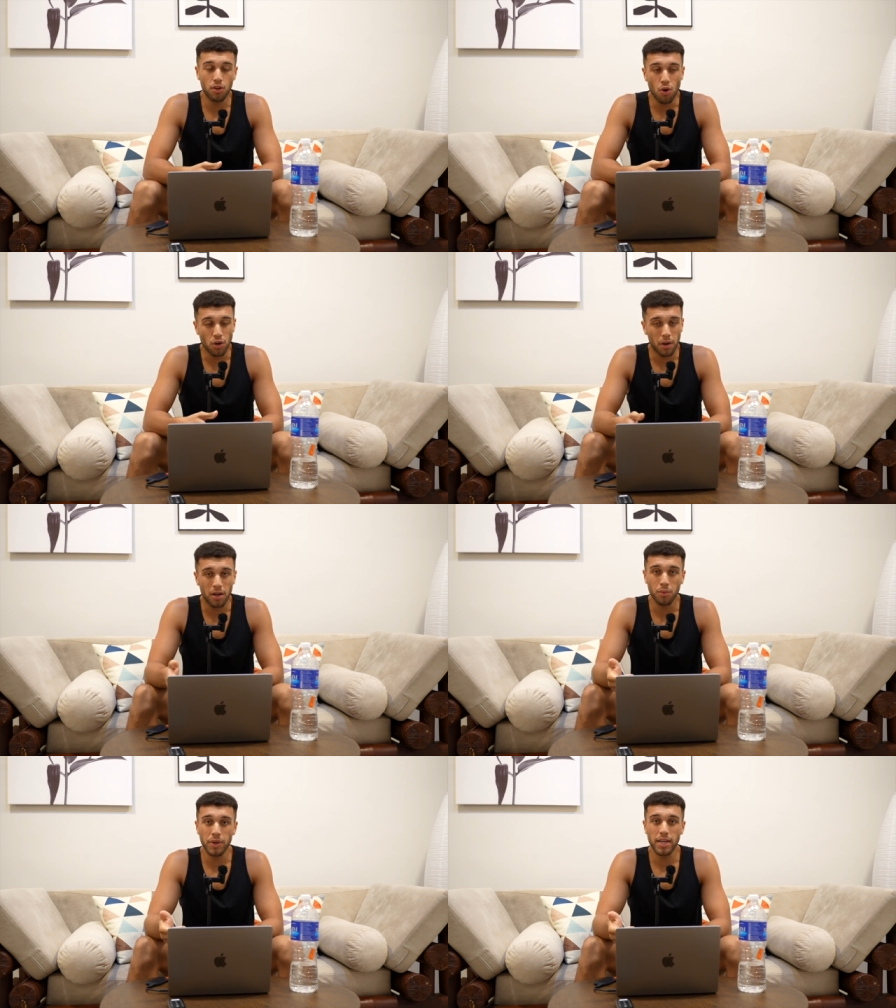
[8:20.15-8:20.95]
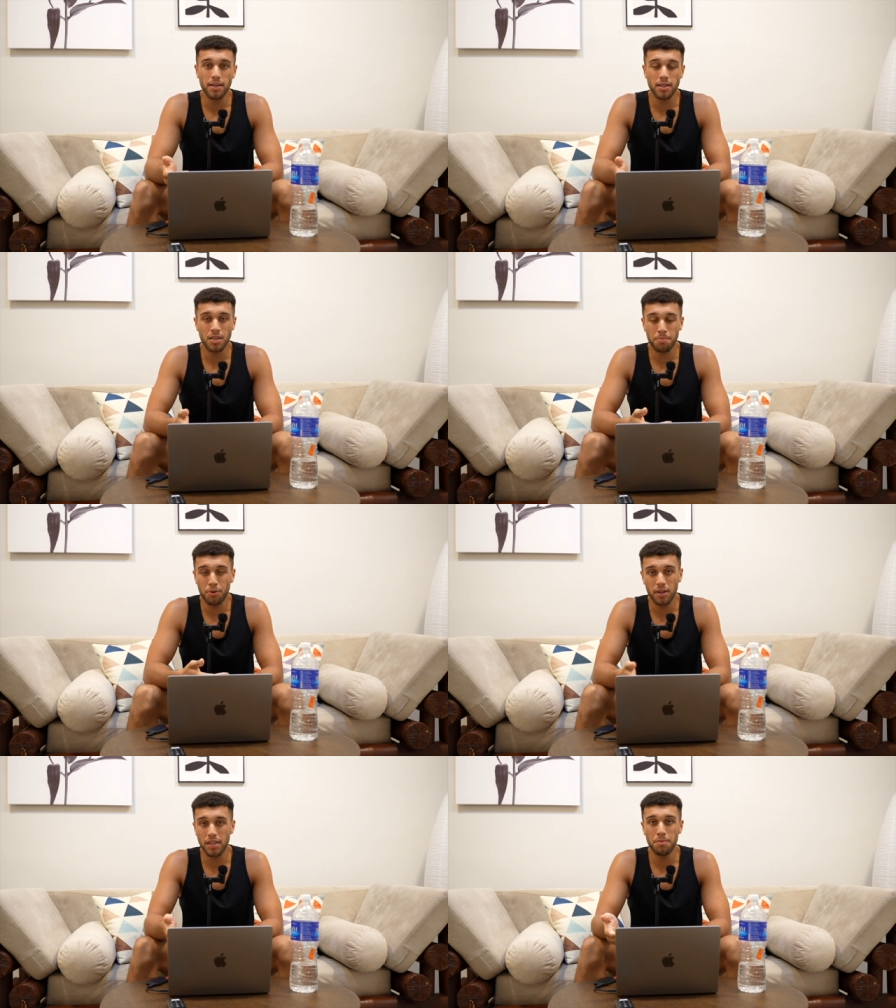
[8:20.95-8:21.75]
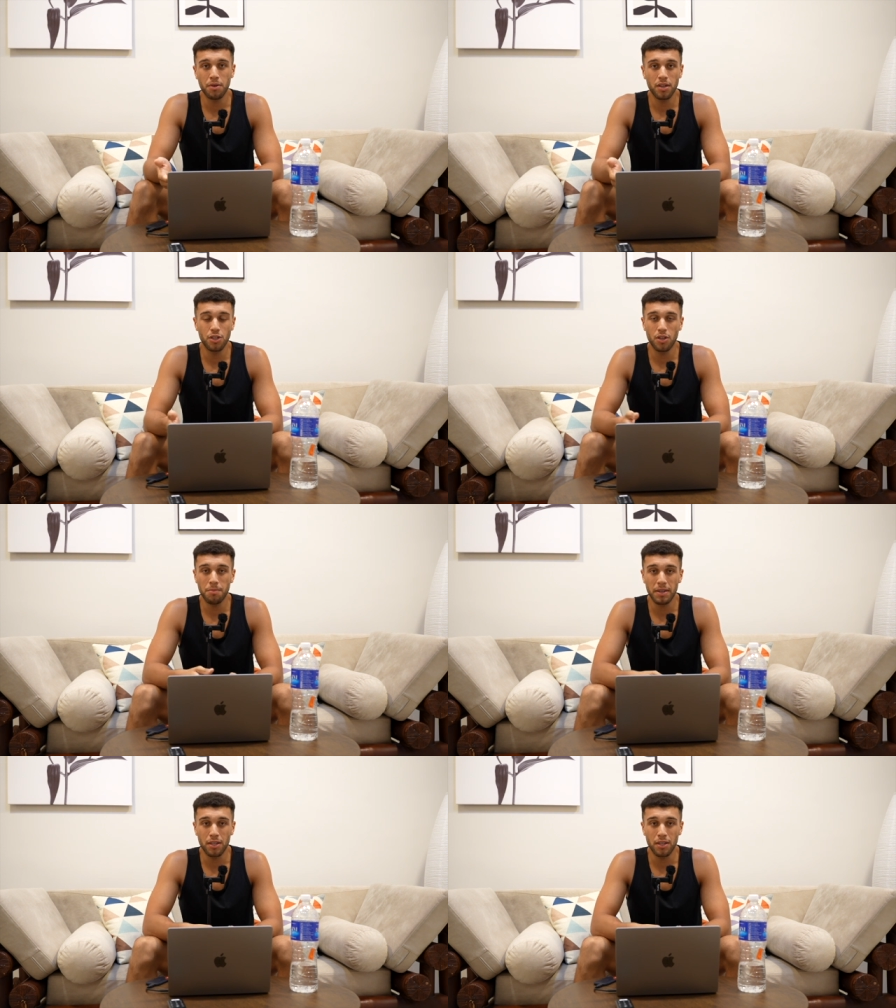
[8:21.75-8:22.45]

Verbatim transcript: Don't go out on the weekends spunking your money. Do you know what I mean?